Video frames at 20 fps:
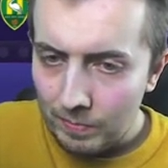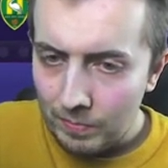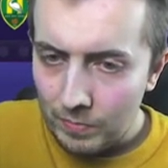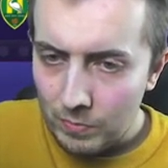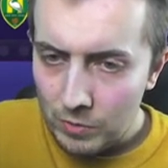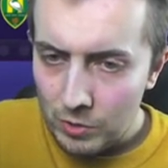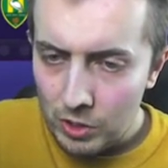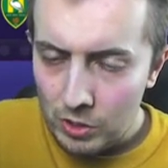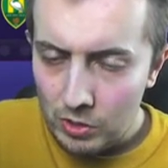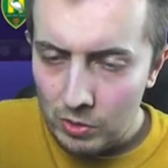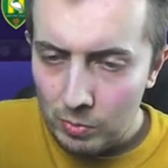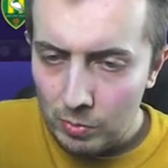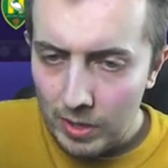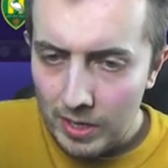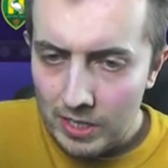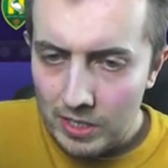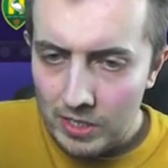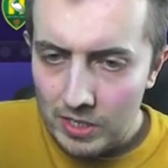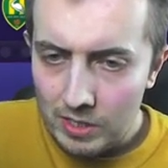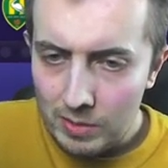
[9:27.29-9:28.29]
Just on
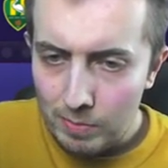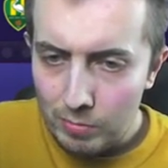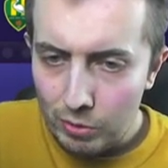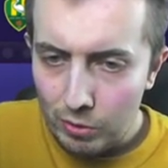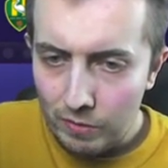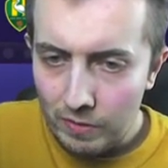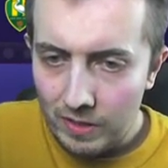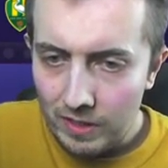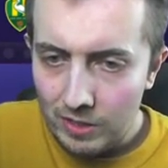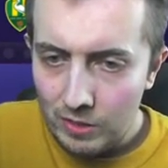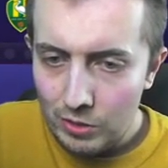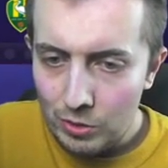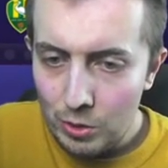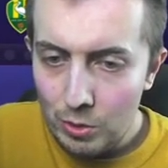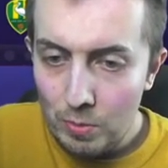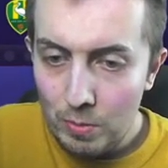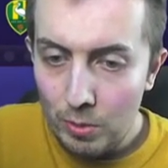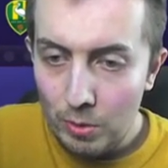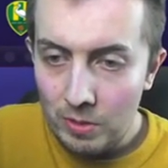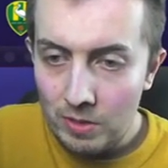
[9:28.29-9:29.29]
wages, profit
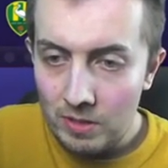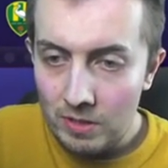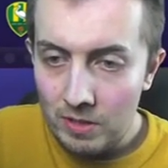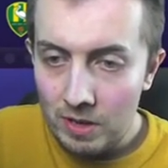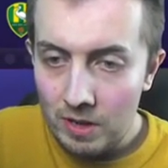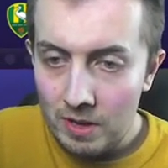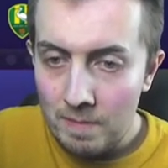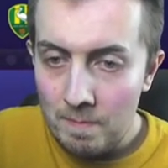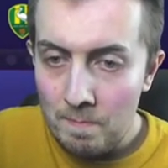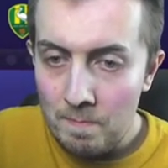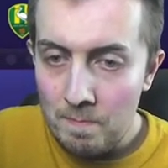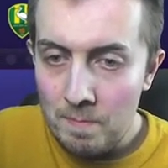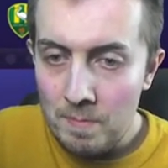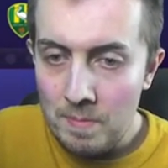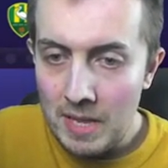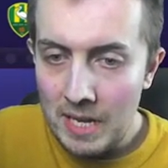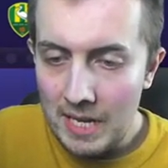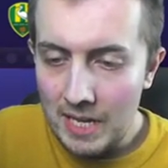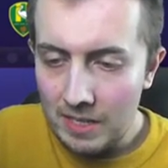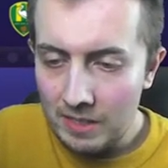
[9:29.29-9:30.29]
2.9
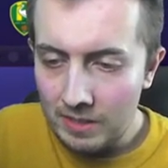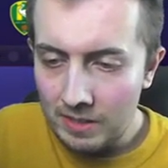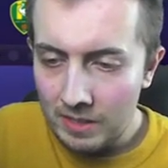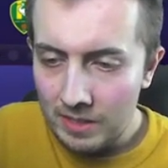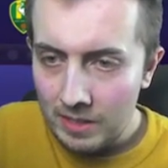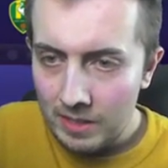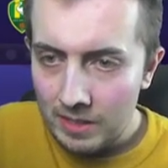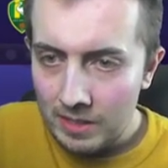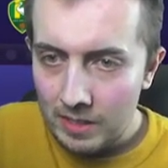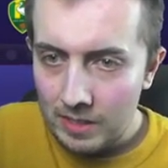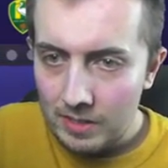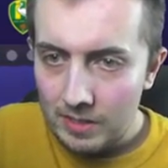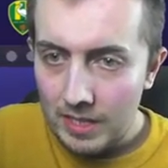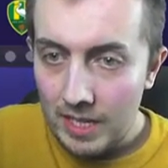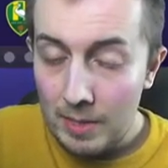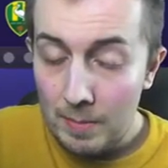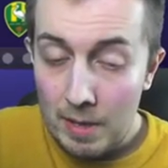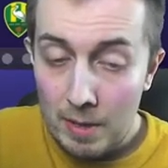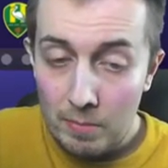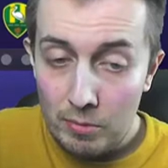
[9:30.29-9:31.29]
million.
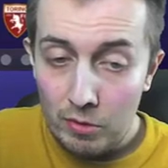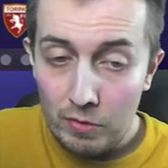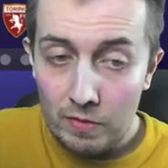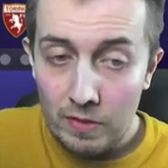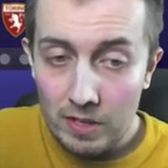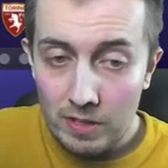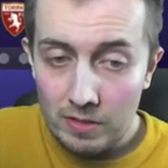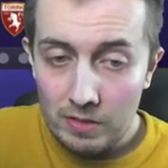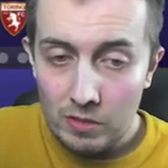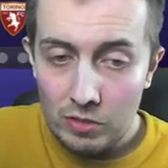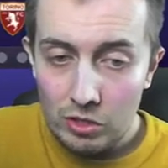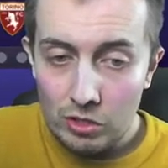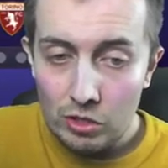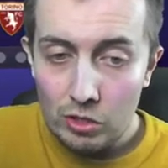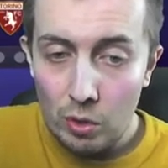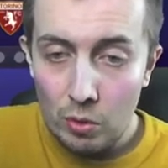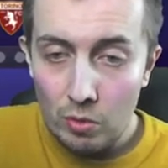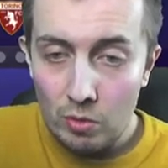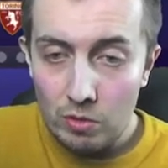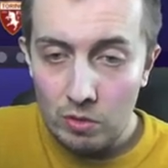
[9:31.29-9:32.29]
Same make profit
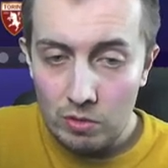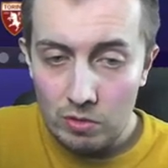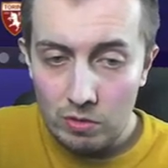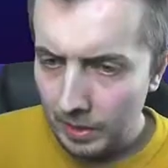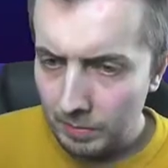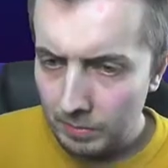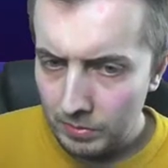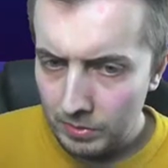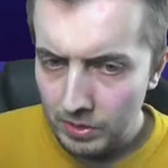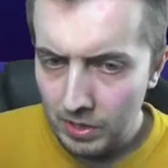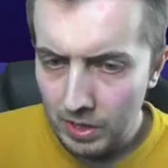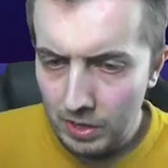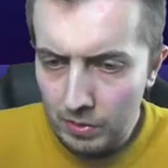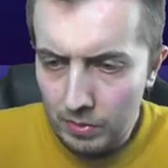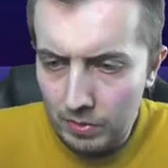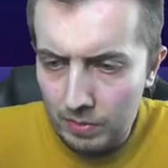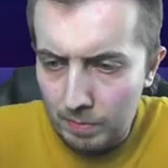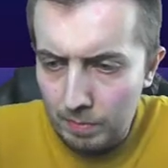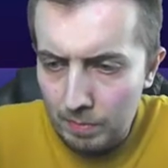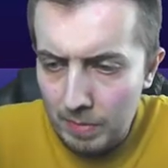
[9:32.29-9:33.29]
stonks. So
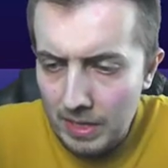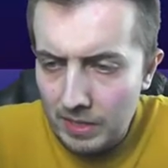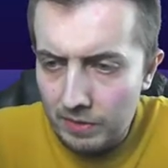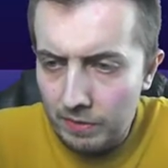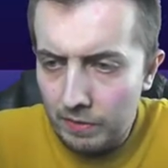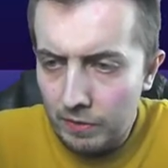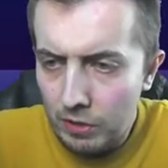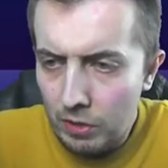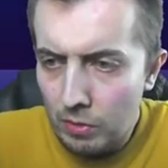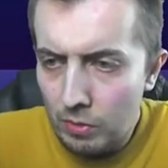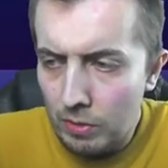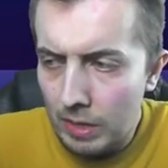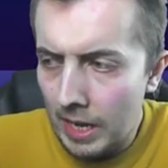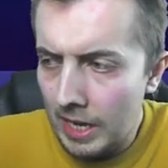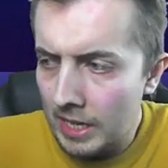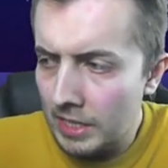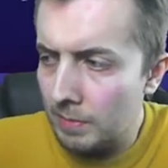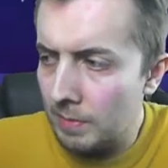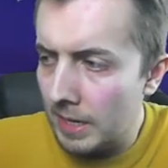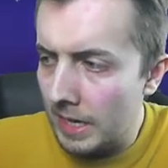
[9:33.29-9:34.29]
made a few
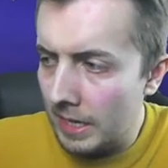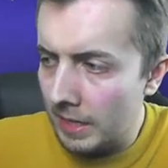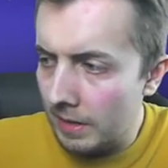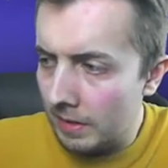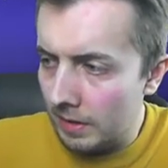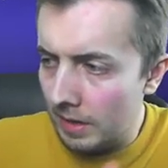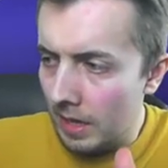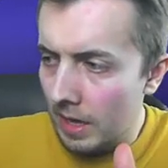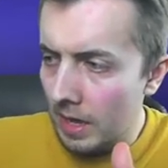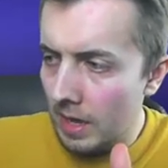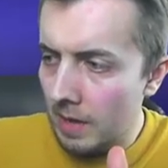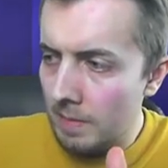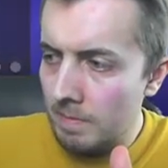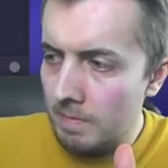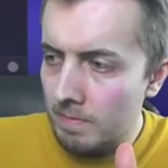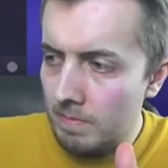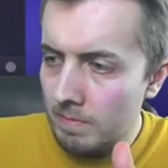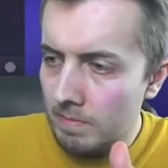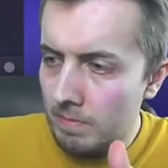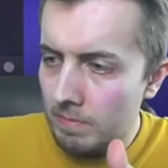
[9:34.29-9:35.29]
last minute
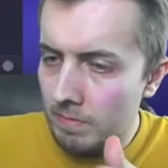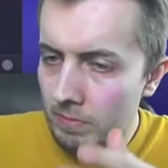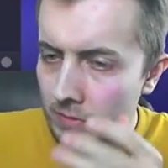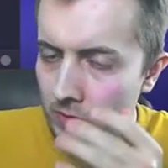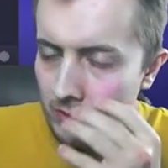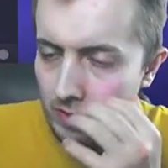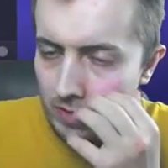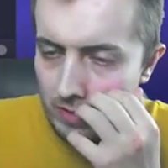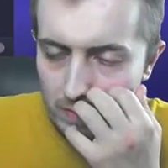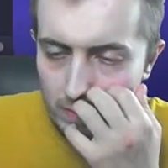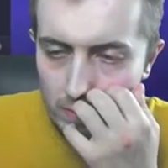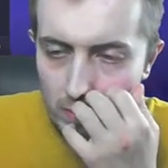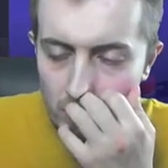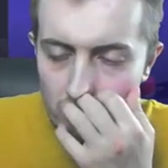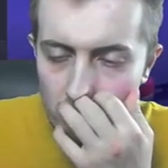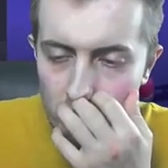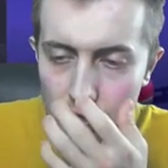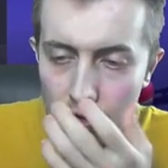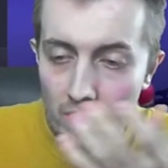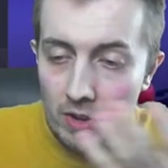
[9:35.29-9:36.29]
um, well
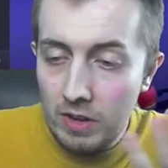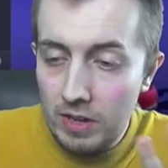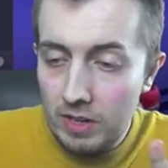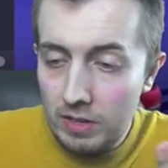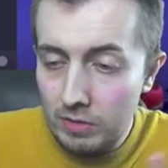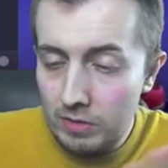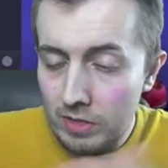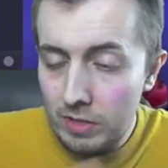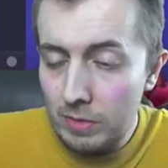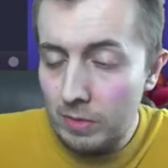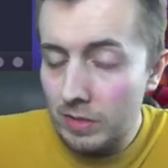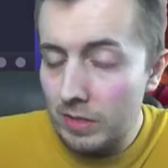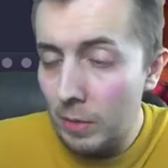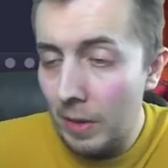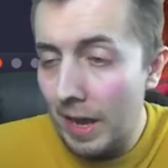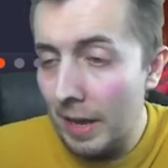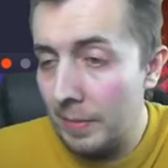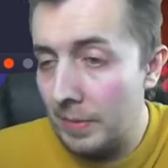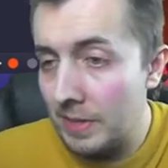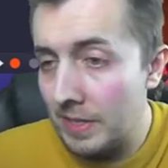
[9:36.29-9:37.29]
try See, see what
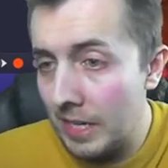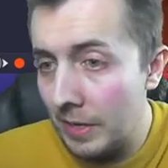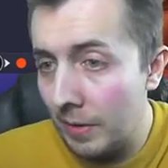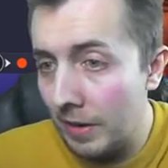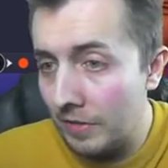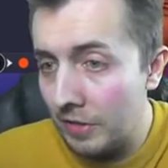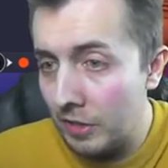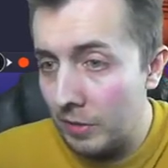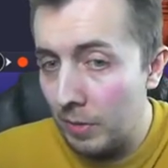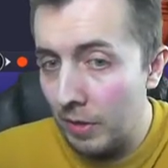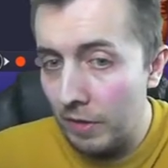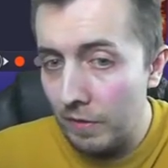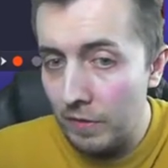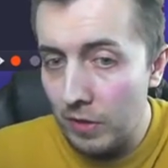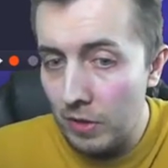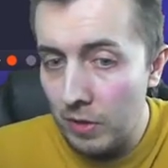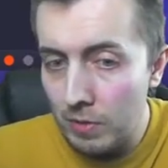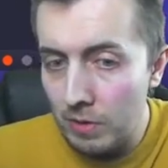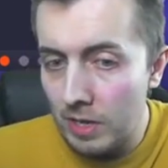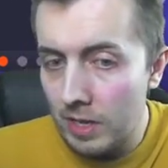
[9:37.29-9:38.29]
happens anyway. I've just put a
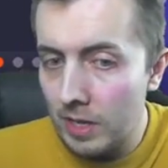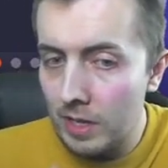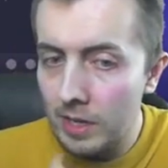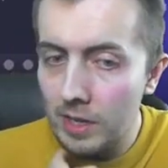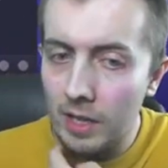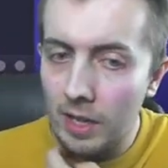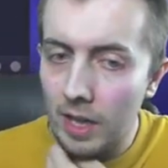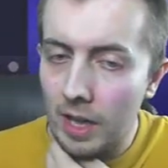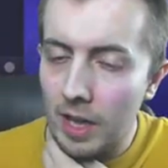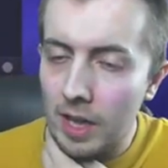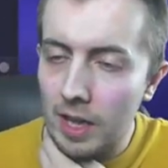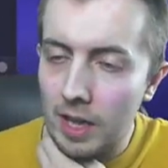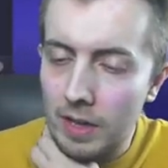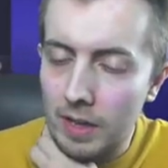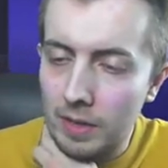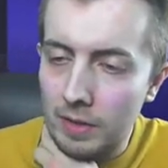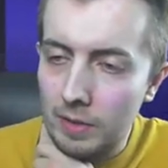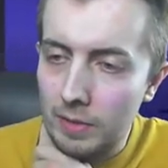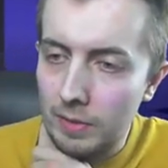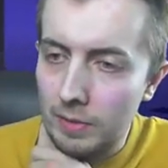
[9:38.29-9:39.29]
few uh
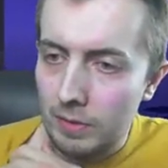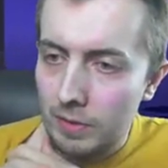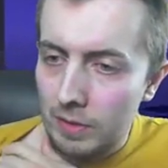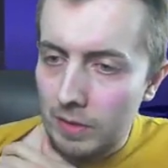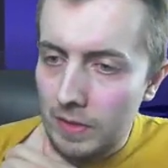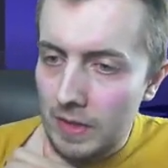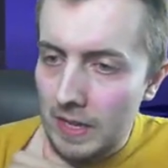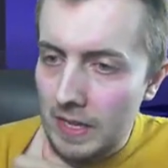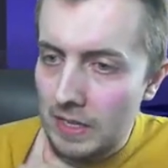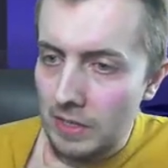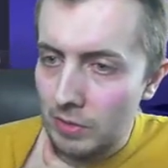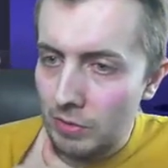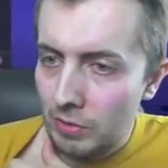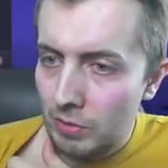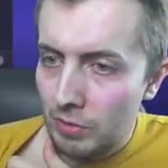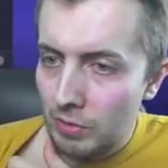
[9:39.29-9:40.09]
things through.